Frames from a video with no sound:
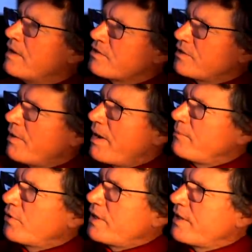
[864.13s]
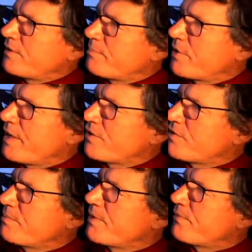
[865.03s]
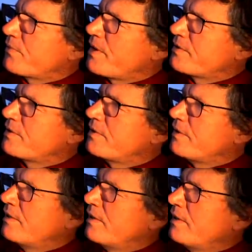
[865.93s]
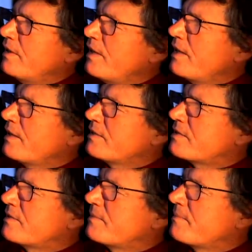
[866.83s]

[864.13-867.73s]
So now I'm looking at the branch from the front, and